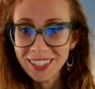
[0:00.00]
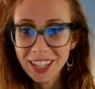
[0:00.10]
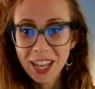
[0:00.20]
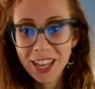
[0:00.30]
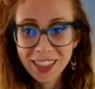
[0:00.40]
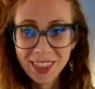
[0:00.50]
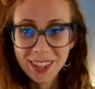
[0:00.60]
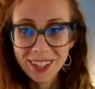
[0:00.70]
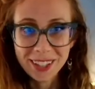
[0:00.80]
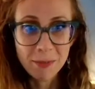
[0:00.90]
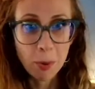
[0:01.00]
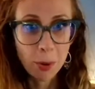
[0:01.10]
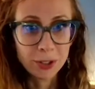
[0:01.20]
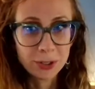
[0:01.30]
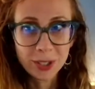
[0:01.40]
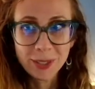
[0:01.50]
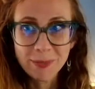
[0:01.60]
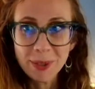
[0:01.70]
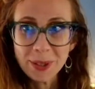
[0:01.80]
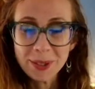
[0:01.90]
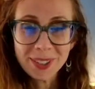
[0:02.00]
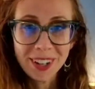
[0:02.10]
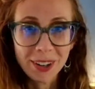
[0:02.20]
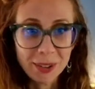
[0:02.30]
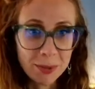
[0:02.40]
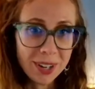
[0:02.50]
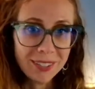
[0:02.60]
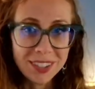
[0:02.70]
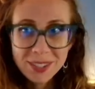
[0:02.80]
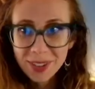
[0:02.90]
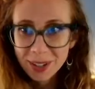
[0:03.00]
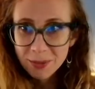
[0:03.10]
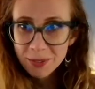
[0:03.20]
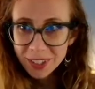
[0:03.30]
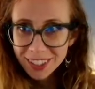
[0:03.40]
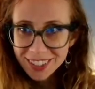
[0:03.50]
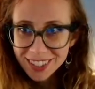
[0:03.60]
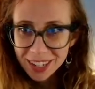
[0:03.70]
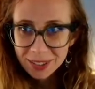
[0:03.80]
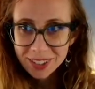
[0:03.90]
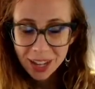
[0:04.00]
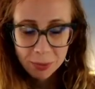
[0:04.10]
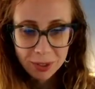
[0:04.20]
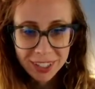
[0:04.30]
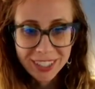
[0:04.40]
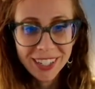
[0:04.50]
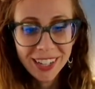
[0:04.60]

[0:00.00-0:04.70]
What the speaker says: Hit the portrait mode. All right, well, whatever. It's fine. We'll figure this out. Not worried.